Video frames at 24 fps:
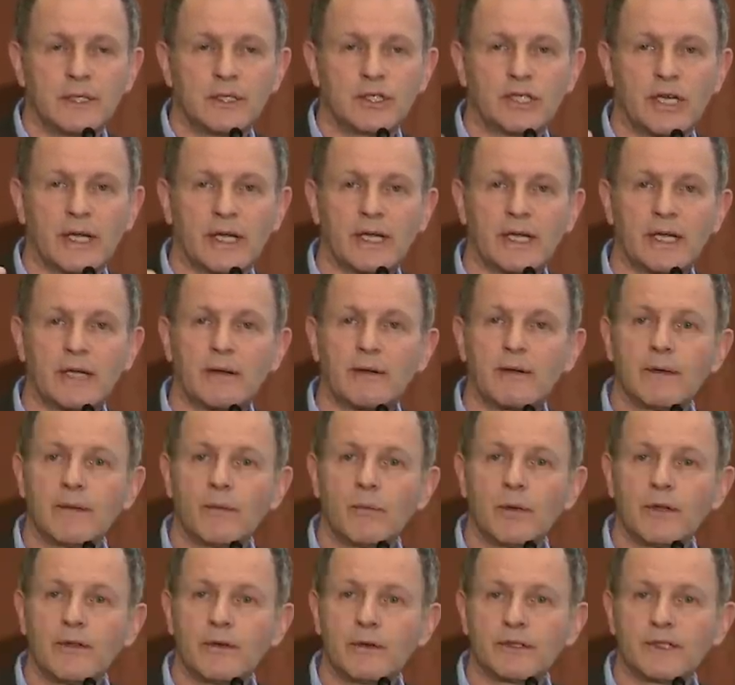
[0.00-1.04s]
check in
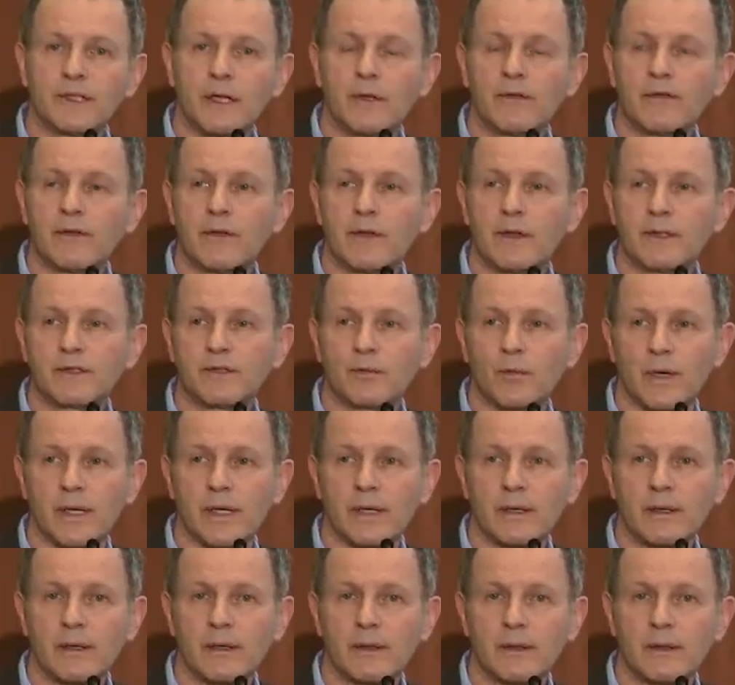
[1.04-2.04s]
with yourself in this way.